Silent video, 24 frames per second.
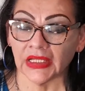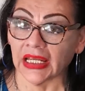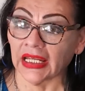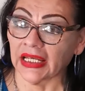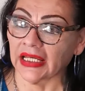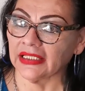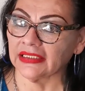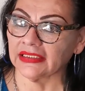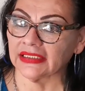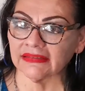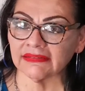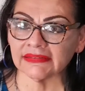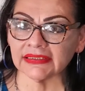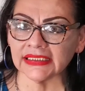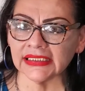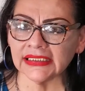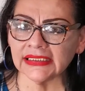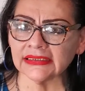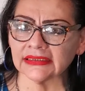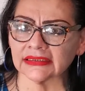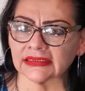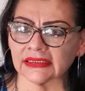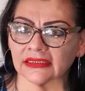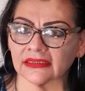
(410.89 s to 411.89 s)
And that's
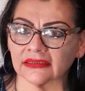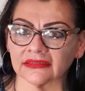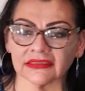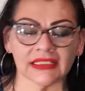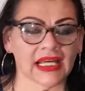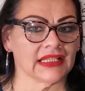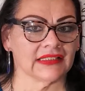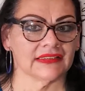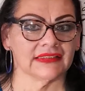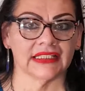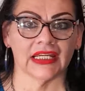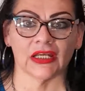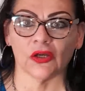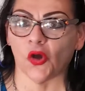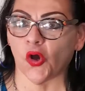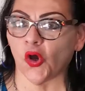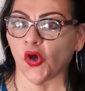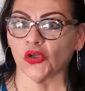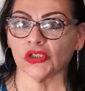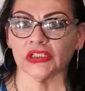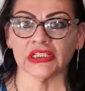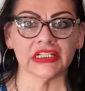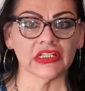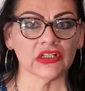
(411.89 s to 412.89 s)
it. That's the
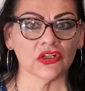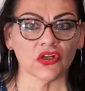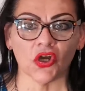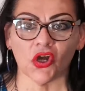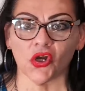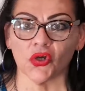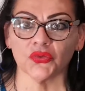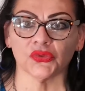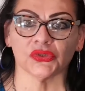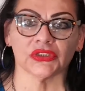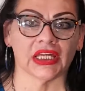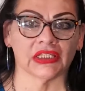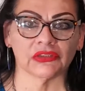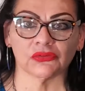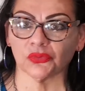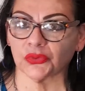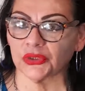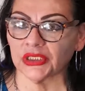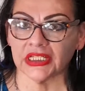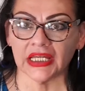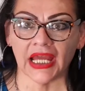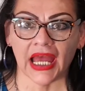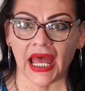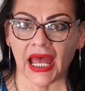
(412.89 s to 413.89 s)
only code that
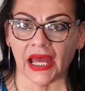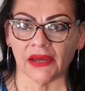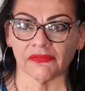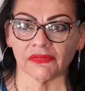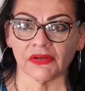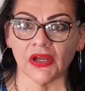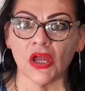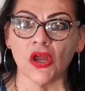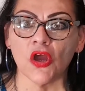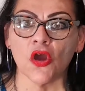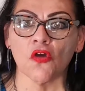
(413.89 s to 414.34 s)
we have.